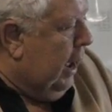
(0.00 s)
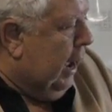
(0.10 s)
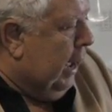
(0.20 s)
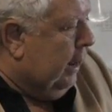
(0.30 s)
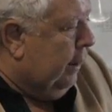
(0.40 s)

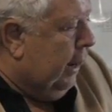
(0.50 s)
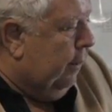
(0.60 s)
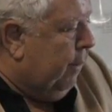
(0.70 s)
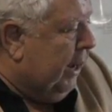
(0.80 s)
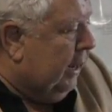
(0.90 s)
And a
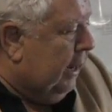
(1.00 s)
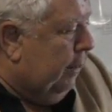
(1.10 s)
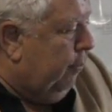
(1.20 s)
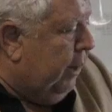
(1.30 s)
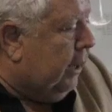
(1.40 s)
man
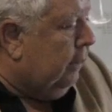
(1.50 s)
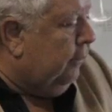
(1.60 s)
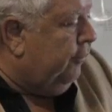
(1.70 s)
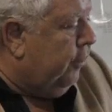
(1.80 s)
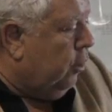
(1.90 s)
named
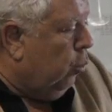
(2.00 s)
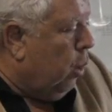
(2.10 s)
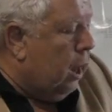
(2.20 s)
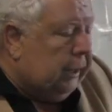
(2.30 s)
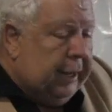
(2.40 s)
Nicholas
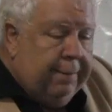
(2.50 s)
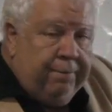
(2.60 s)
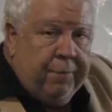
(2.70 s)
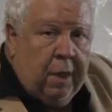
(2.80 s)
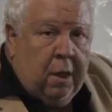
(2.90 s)
Corrali,
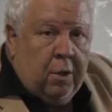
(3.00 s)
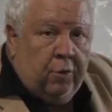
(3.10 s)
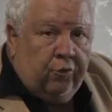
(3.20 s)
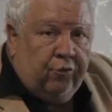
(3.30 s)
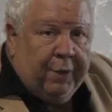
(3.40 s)

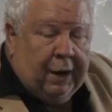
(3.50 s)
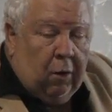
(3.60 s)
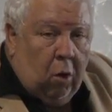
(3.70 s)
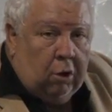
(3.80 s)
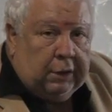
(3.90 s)
who's been a
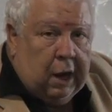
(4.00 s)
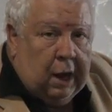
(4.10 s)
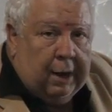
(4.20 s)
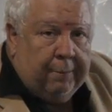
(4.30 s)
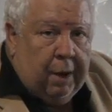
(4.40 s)
long
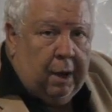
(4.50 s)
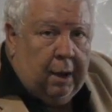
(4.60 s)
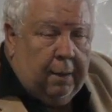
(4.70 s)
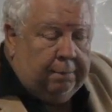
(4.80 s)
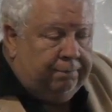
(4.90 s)
time
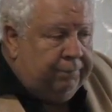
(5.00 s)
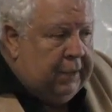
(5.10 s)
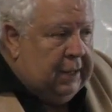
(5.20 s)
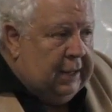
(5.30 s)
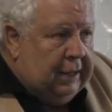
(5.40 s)
um,
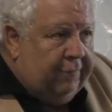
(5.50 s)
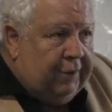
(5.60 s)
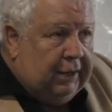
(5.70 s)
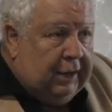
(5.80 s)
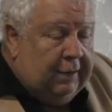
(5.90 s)

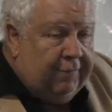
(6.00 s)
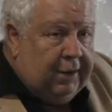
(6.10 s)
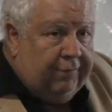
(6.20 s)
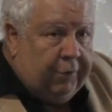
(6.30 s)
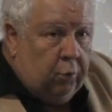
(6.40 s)

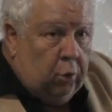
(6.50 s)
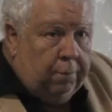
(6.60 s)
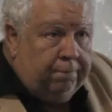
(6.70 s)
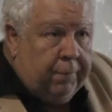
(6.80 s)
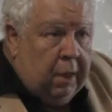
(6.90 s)
EVTV viewer
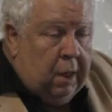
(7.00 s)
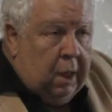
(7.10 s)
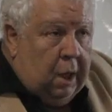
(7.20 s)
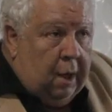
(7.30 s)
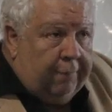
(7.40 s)

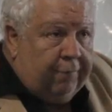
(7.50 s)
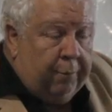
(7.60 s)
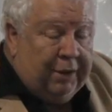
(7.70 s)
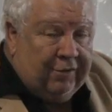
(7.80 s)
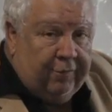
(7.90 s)
uh, from
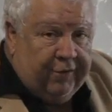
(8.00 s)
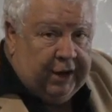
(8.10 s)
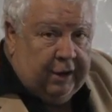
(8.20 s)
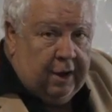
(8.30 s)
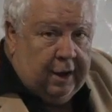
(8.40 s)

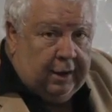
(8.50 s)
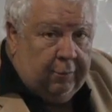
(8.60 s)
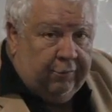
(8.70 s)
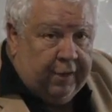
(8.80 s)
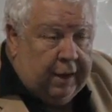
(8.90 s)
Pennsylvania, and he
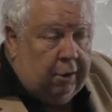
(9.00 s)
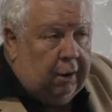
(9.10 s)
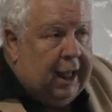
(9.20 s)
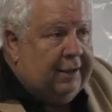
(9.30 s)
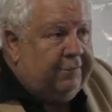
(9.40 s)
was at our
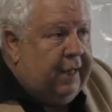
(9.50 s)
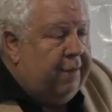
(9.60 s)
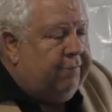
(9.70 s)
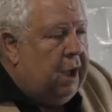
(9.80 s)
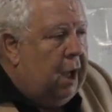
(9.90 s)
last
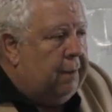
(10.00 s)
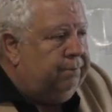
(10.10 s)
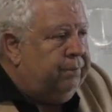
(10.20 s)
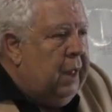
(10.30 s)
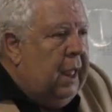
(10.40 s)
EVCon,
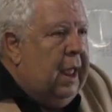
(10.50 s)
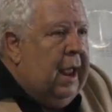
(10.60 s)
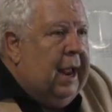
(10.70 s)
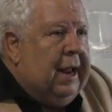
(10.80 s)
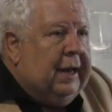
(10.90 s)

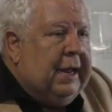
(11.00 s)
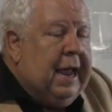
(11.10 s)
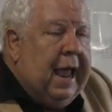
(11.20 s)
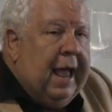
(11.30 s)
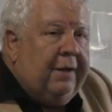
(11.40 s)
and
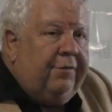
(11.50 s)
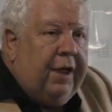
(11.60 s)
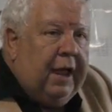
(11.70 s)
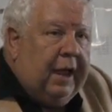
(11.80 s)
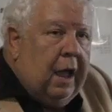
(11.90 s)
he has
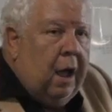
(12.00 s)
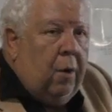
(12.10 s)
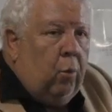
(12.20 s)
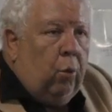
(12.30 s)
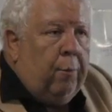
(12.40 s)
a
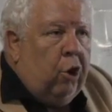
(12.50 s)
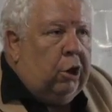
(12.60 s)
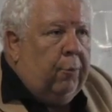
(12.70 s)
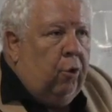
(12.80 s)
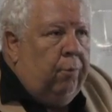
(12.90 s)
uh,
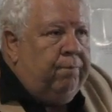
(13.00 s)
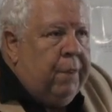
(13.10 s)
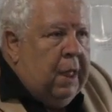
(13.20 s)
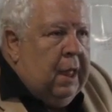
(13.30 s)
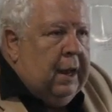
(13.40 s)
remarkable
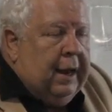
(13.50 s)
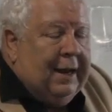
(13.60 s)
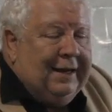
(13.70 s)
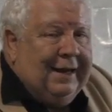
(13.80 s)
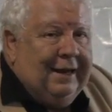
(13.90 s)

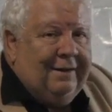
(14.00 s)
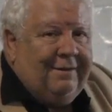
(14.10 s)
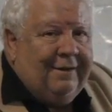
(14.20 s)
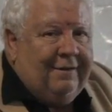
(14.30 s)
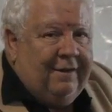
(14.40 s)

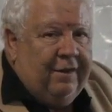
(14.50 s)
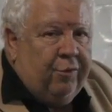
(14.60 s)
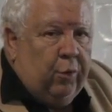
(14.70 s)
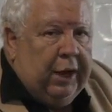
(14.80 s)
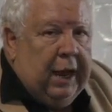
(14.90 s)

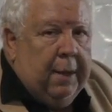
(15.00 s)
1963